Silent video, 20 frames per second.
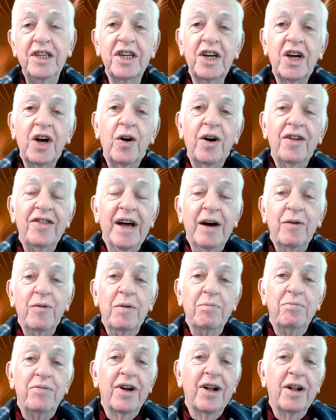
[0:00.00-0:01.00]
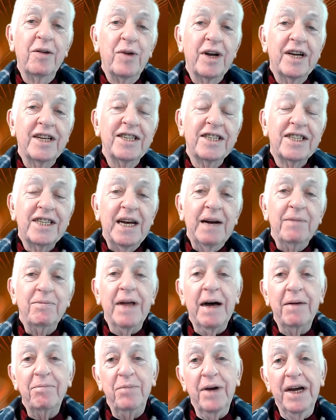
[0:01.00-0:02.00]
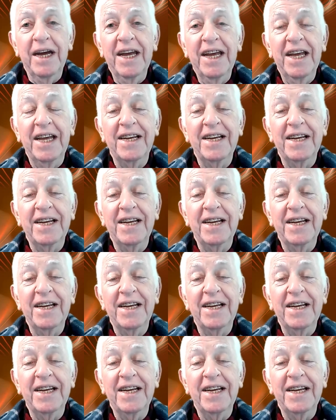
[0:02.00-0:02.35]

to go on that one, Paul. We can skip that bit.